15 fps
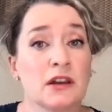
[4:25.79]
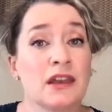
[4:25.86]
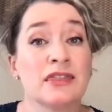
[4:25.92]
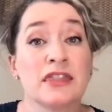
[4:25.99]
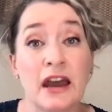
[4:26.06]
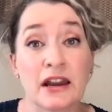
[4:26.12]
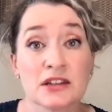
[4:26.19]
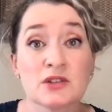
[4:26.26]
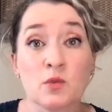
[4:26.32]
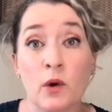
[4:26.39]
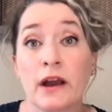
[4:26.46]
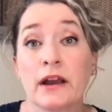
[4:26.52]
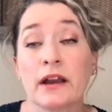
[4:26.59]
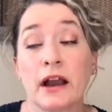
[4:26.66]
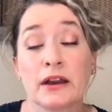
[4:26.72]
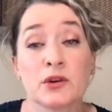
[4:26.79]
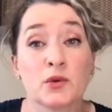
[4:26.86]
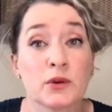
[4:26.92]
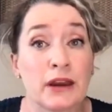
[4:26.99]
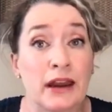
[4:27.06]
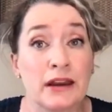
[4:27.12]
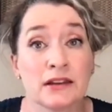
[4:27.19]
And that is why I
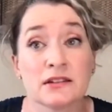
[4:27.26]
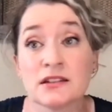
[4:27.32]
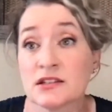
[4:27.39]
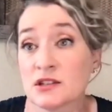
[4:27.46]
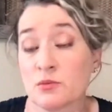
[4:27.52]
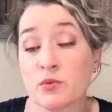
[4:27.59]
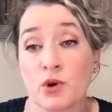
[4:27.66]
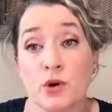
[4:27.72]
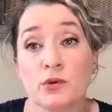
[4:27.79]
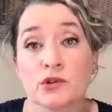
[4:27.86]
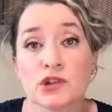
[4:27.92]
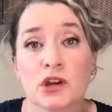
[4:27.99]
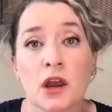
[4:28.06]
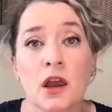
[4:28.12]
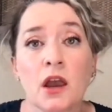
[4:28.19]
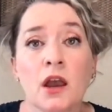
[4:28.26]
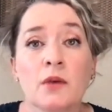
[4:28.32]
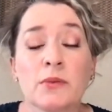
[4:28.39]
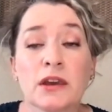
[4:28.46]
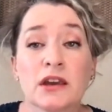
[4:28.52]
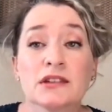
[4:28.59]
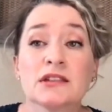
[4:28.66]
created this approach,
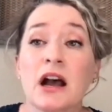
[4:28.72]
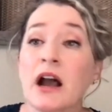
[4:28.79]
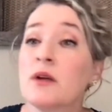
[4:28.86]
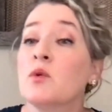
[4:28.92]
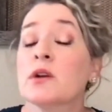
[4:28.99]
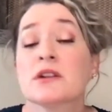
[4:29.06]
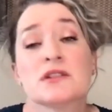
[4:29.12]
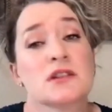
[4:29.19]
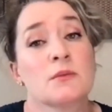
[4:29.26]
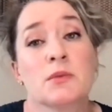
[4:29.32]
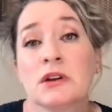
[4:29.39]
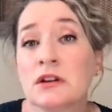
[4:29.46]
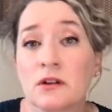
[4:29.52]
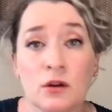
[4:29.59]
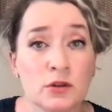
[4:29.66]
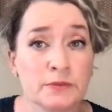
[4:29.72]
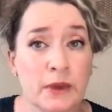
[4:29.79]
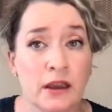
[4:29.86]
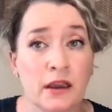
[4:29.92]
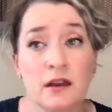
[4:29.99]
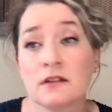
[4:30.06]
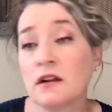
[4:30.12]
because I wanted somebody to hold my
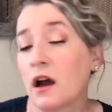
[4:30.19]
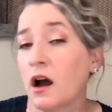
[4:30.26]
hand.